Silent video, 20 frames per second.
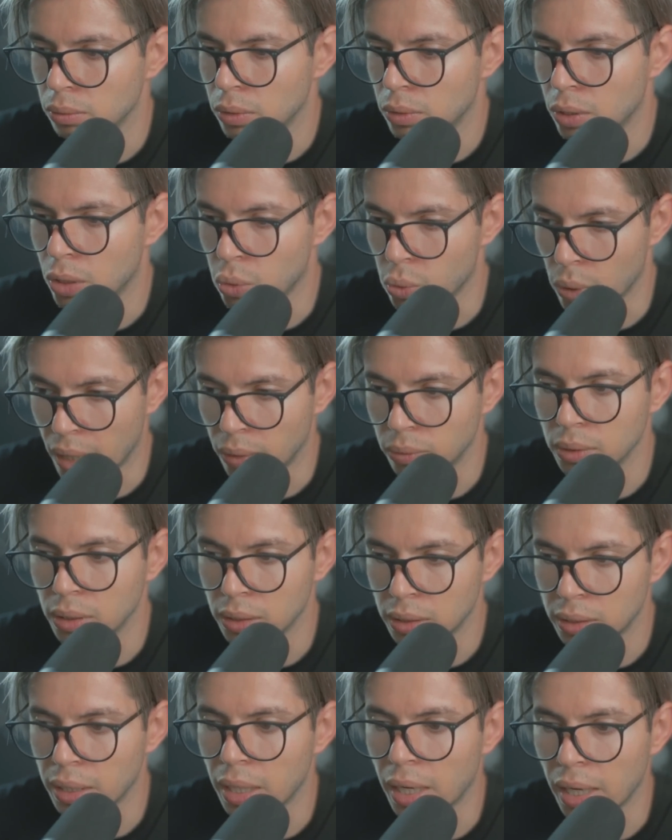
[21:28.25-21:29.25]
around the
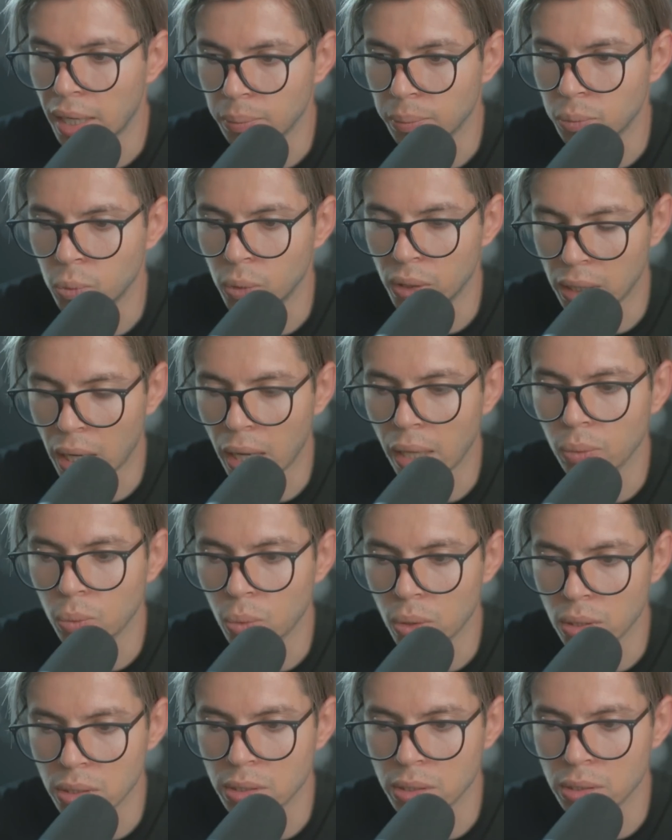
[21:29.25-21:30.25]
time when I
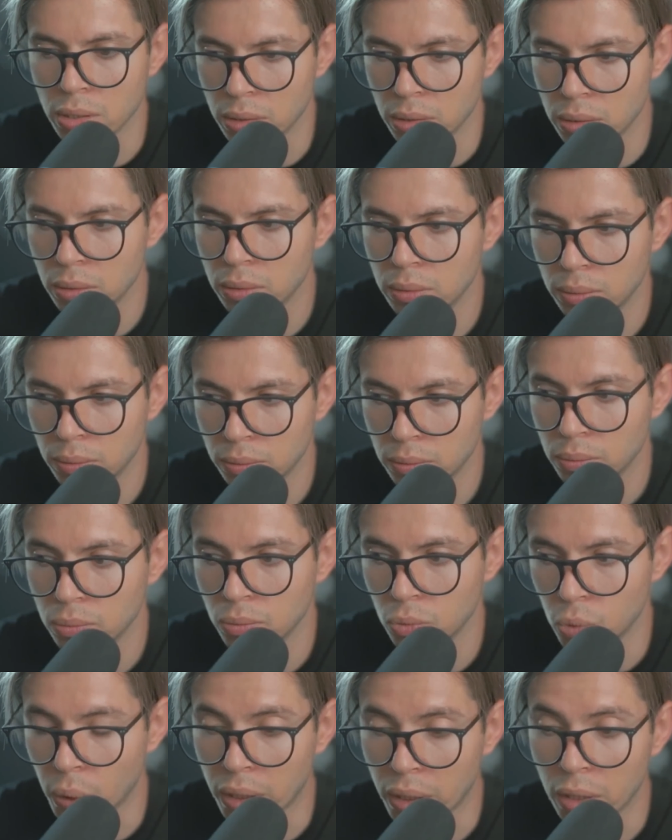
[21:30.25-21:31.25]
was
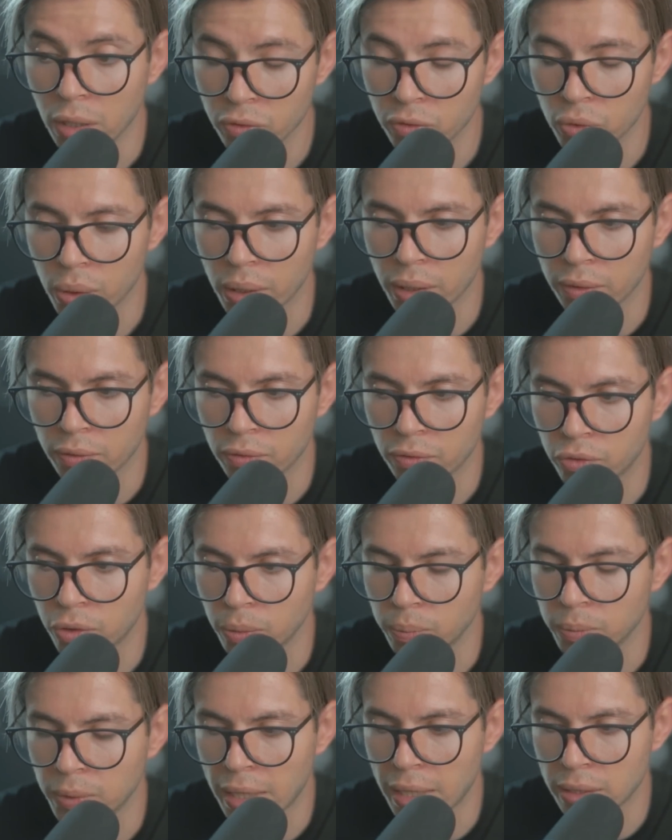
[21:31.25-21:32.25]
recovering
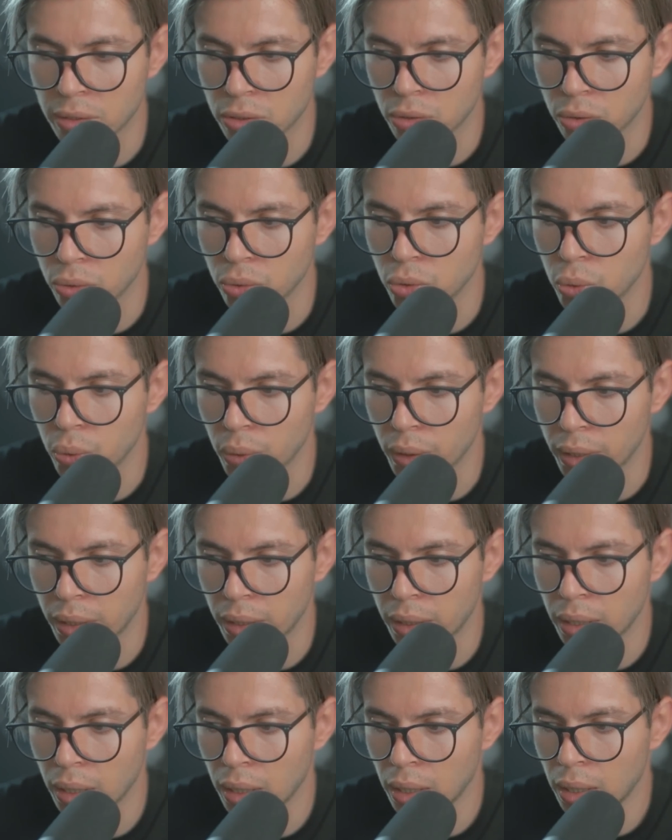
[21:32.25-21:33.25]
from that surgery.